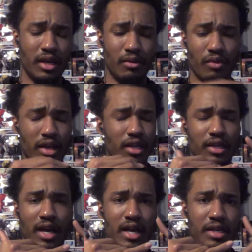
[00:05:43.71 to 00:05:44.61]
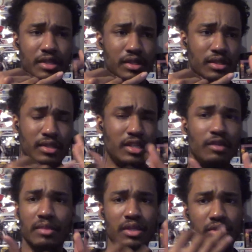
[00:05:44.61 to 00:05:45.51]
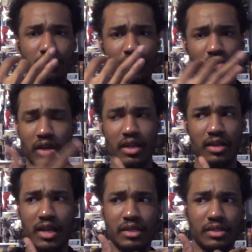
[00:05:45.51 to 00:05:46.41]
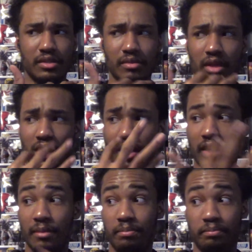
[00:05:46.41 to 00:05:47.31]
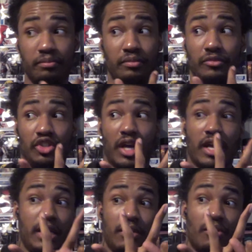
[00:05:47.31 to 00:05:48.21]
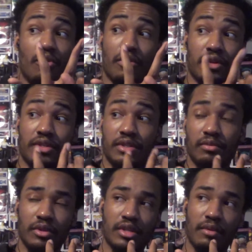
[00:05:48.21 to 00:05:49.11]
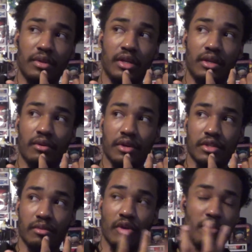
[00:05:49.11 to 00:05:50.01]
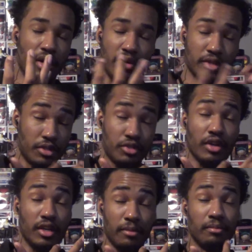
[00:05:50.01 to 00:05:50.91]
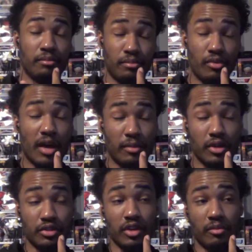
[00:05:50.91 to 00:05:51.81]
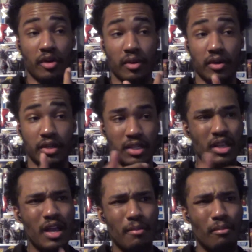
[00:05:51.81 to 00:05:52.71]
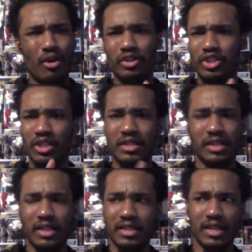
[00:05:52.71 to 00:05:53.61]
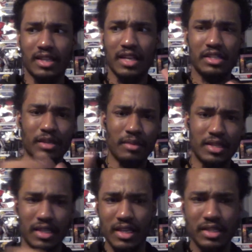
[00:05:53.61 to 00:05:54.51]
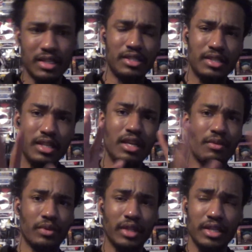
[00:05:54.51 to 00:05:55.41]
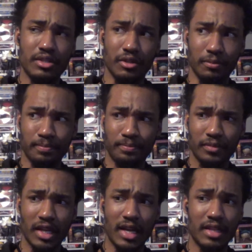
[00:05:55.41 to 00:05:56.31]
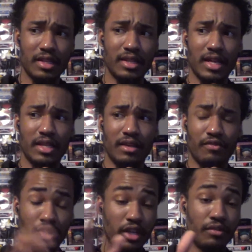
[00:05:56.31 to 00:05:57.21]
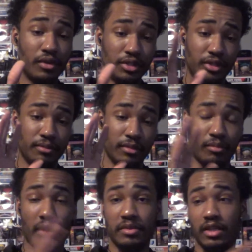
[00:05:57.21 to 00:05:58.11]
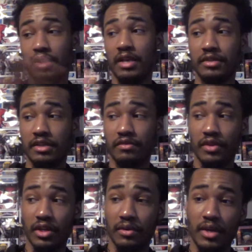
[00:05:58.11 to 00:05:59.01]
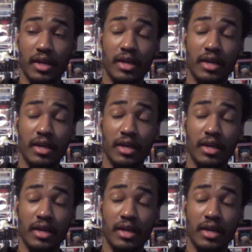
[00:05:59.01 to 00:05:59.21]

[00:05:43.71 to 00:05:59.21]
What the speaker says: recognize demons, who can recognize giant orcs. Well, there's not really any orcs. They're barbarians. They're straight up. Rob and I are straight up barbarians. And Martians and things like that. Just something that's easy to see and relate to. And I think that for Keyforge, I've probably said 1,000 times in this video,